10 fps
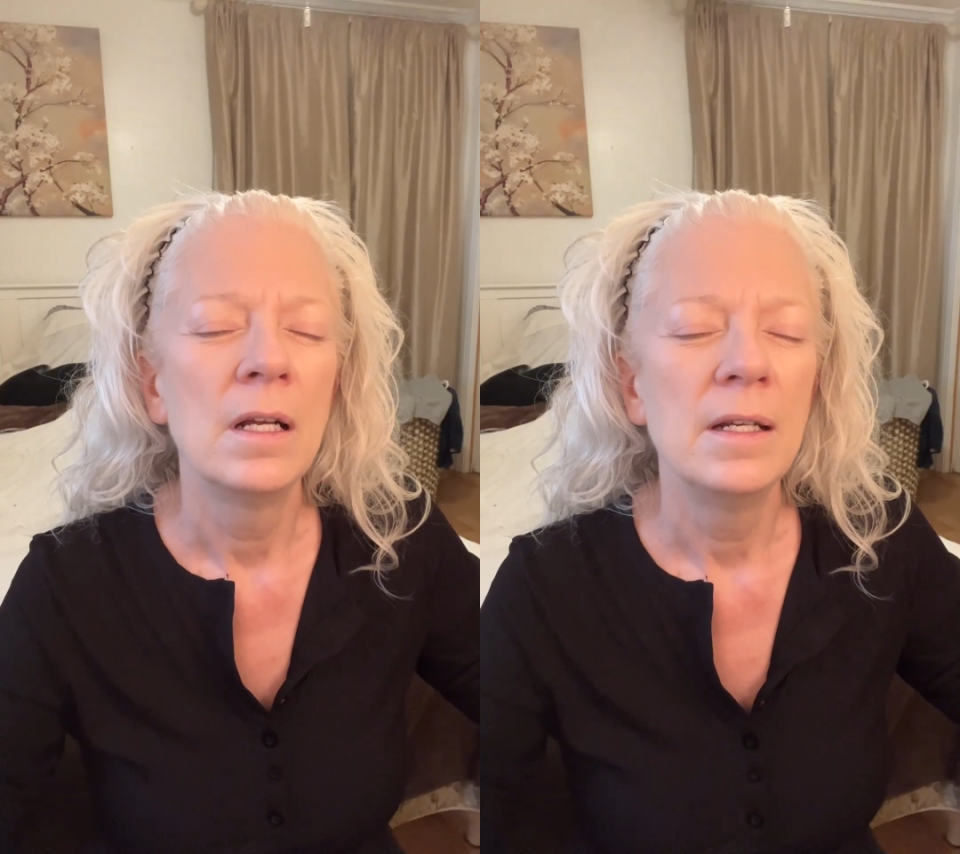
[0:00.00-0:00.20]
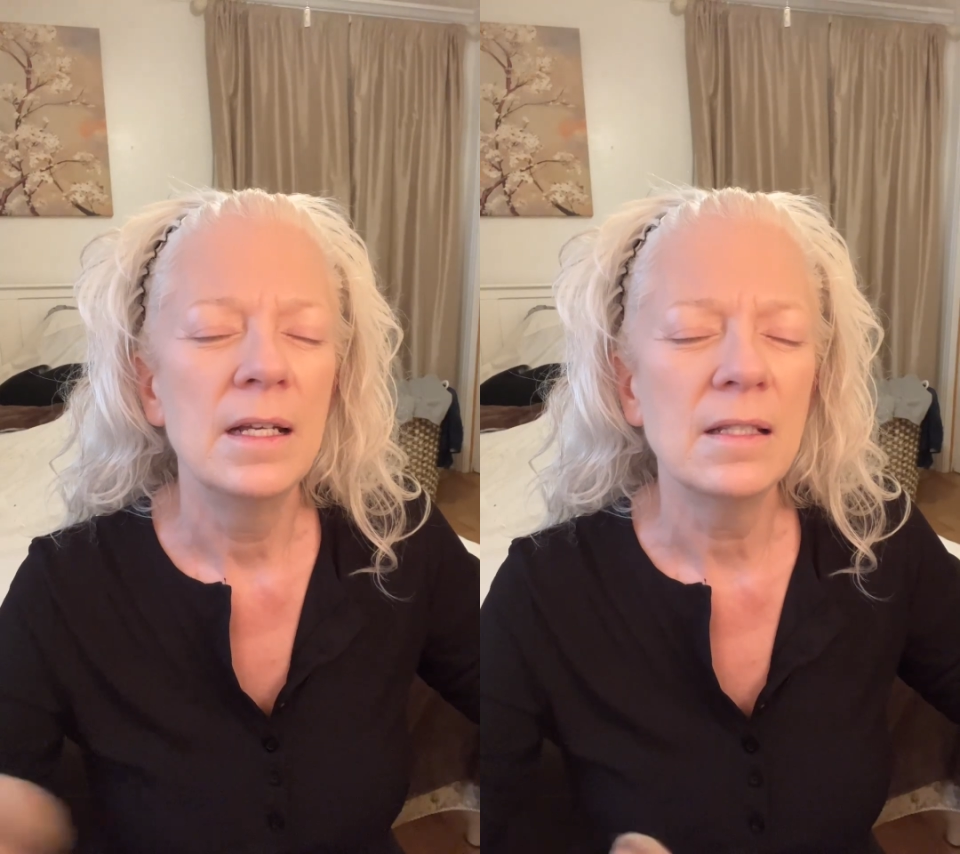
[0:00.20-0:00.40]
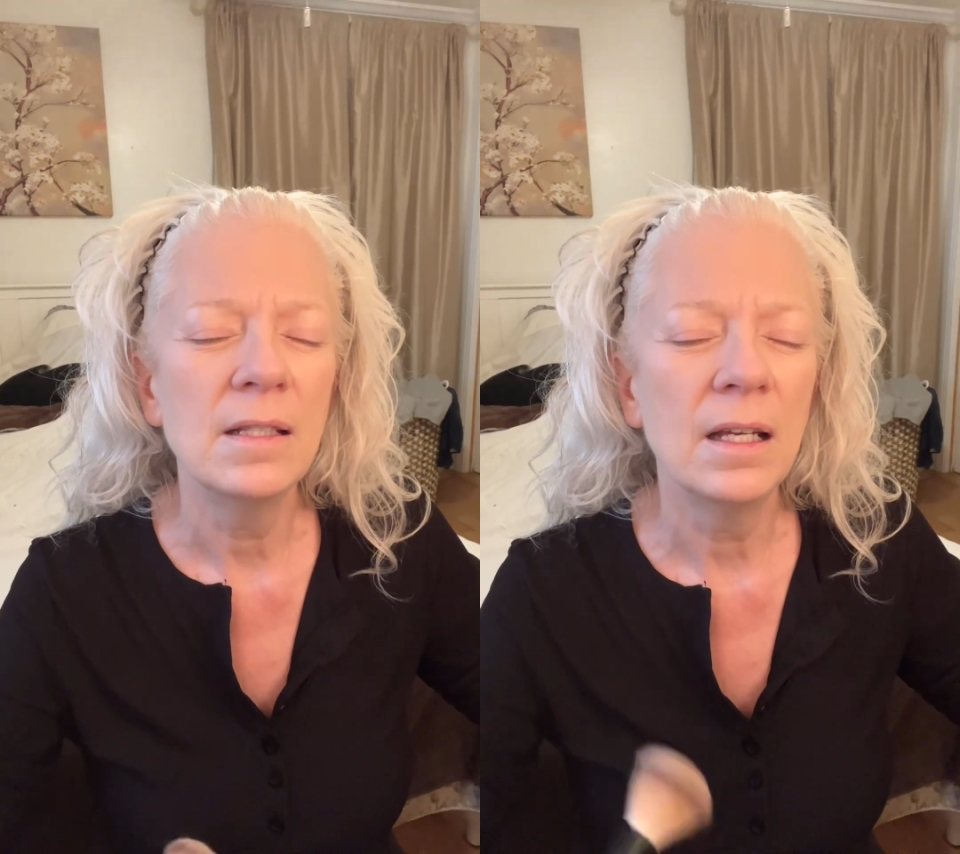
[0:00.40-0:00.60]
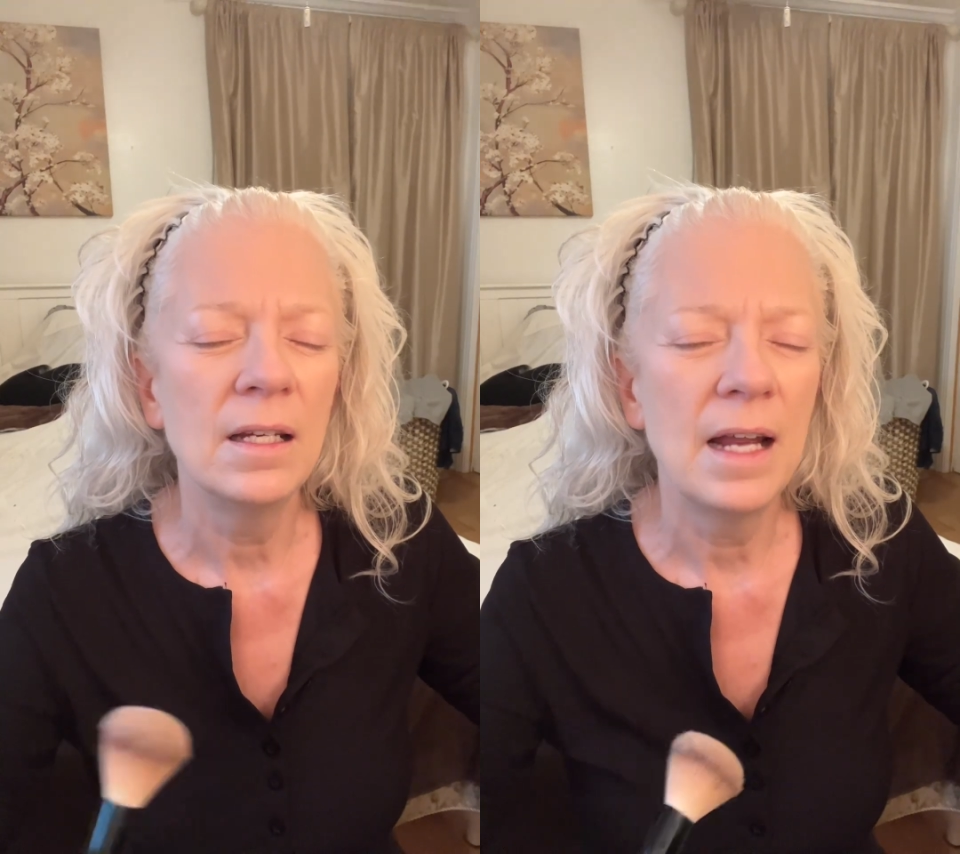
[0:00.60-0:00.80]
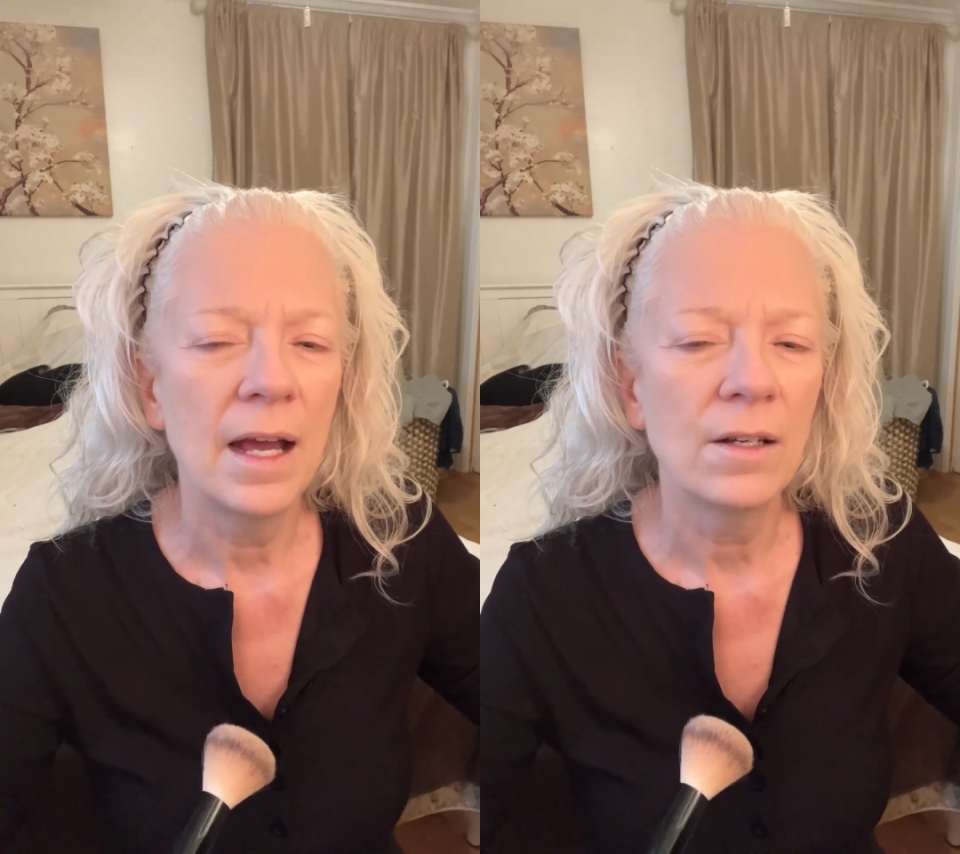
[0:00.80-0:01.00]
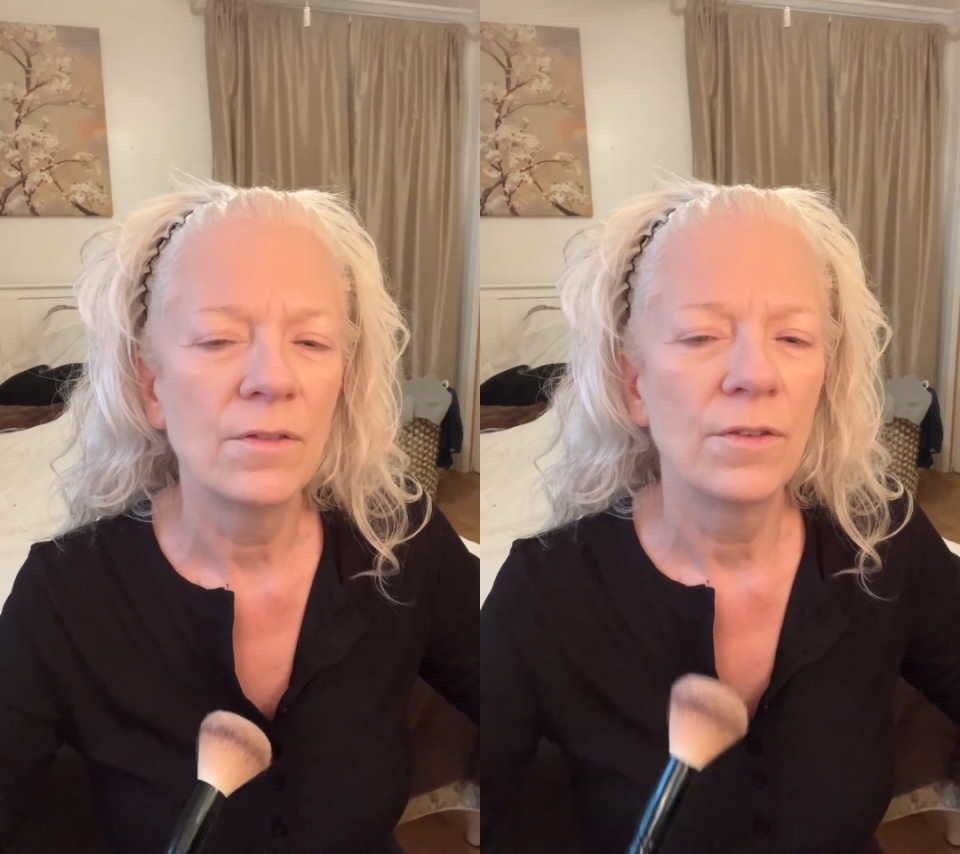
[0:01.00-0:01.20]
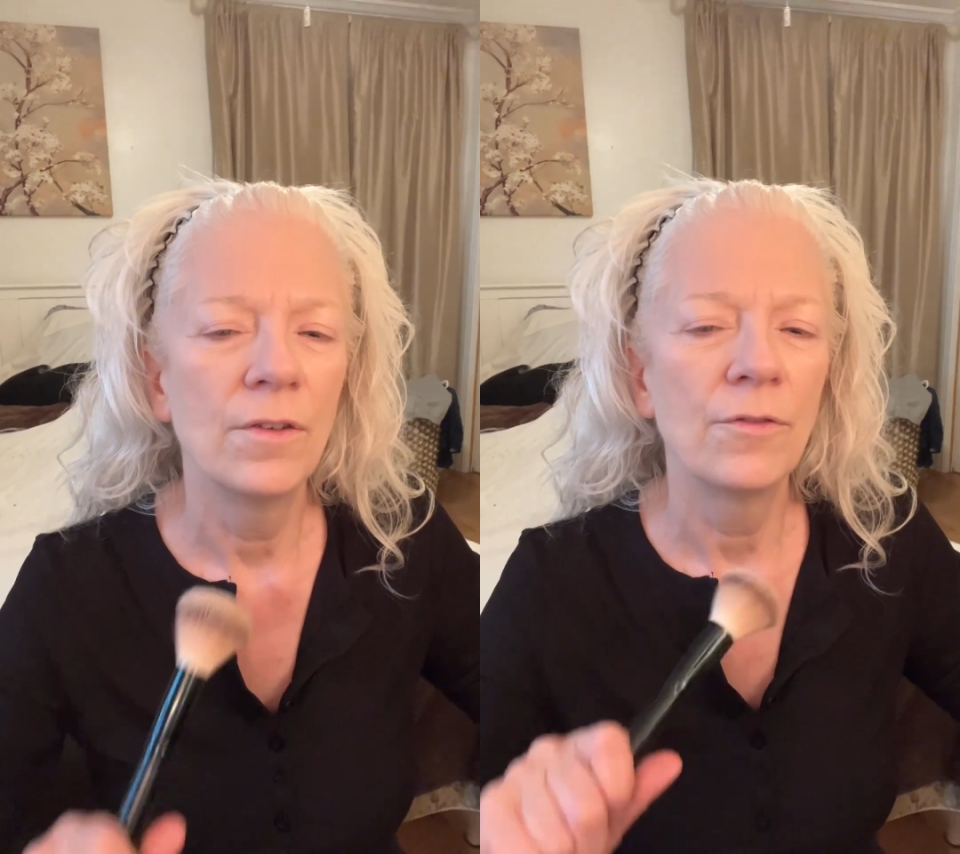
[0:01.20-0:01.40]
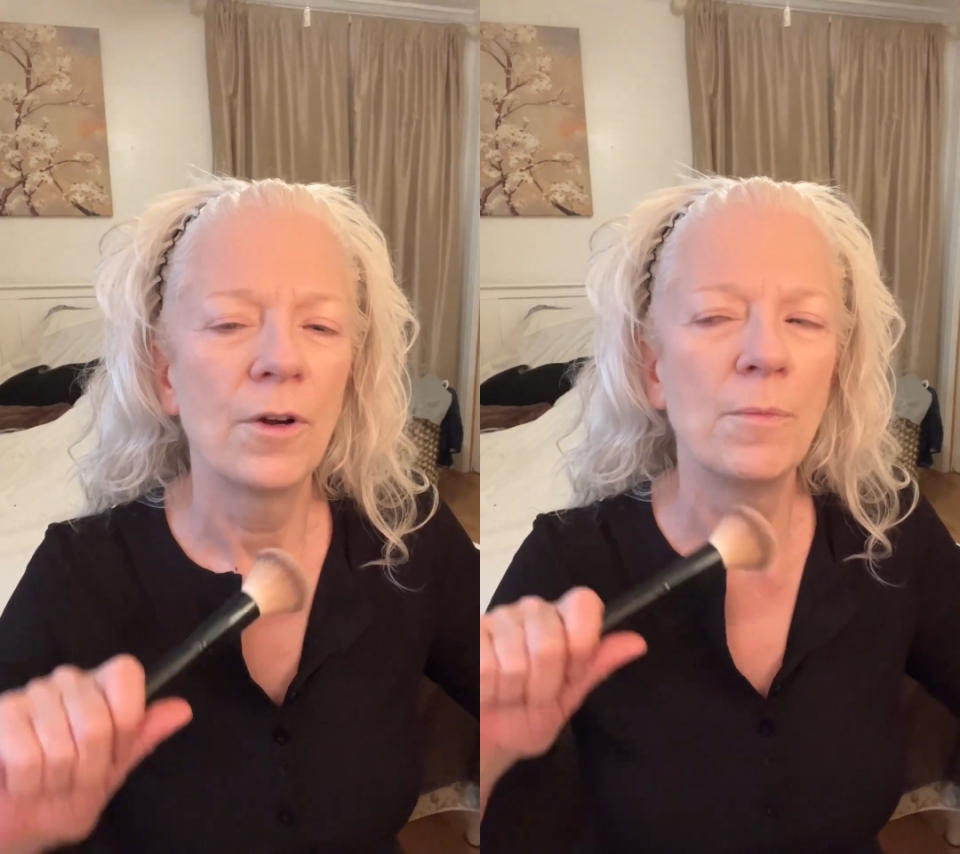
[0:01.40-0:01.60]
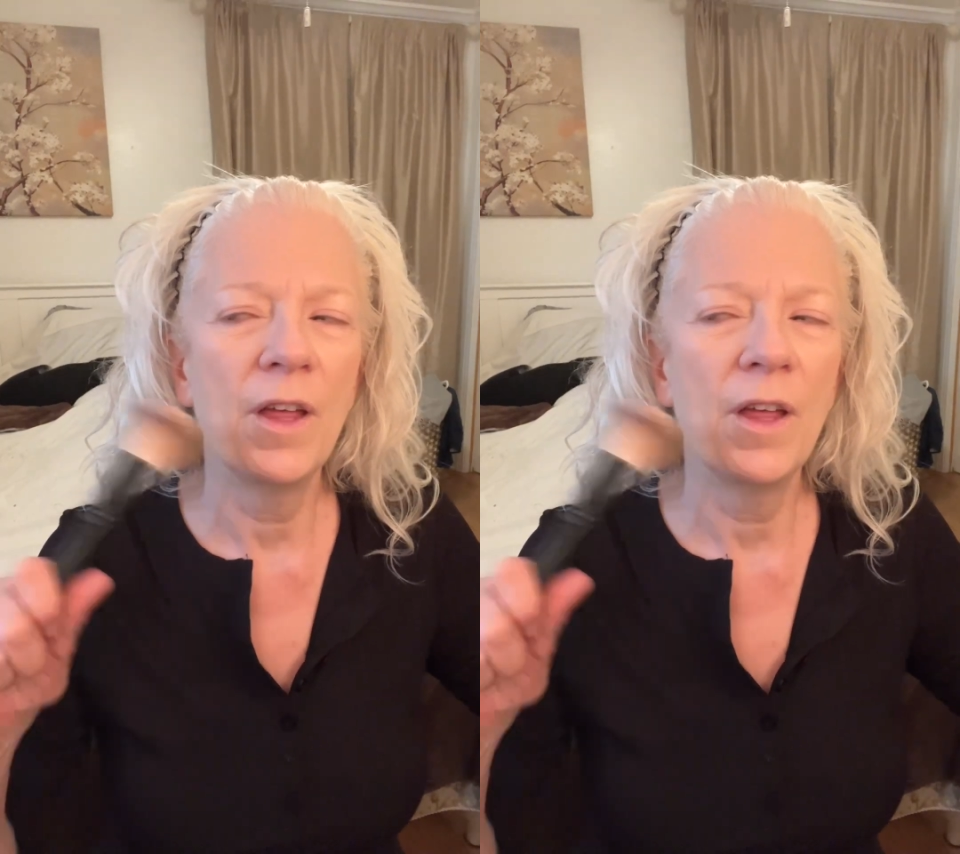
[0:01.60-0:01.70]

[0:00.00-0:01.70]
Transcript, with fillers: disconnect from